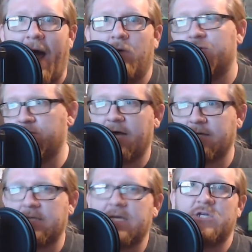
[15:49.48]
wow,
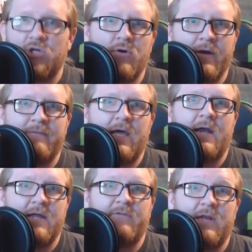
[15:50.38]
2006, you don't even
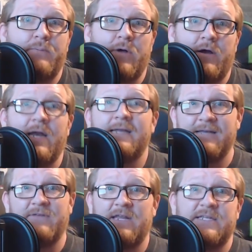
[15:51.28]
got a DVD player in it, and
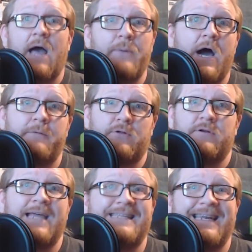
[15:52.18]
DVDs got popular
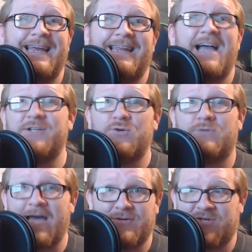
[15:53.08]
in 1999,
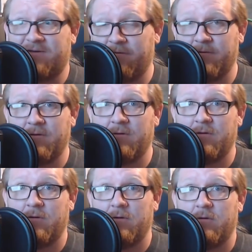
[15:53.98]
2000.
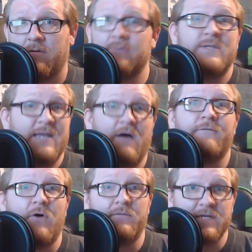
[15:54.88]
That was the
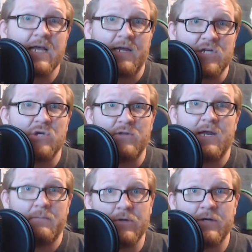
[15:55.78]
downfall of the Sega, too. They
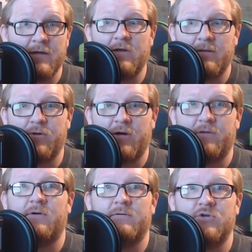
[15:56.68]
didn't put a DVD player in their